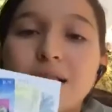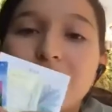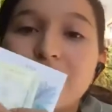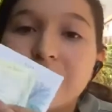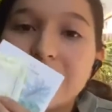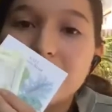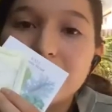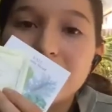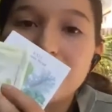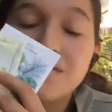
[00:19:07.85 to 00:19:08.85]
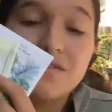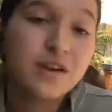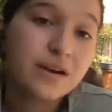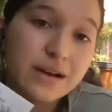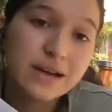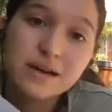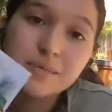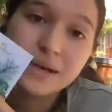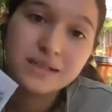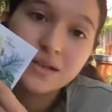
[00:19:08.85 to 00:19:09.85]
they're going to be varied
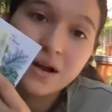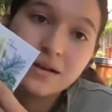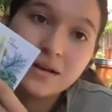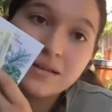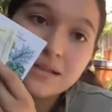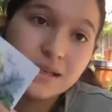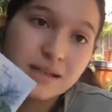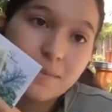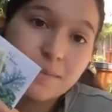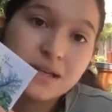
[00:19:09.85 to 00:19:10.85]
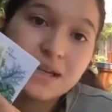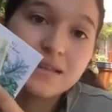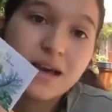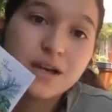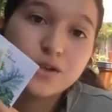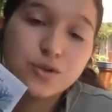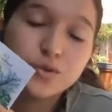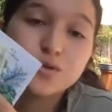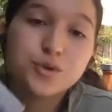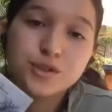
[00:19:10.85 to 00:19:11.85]
based on the seed company that you
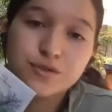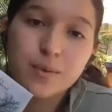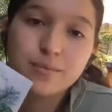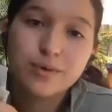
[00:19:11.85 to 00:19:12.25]
source from,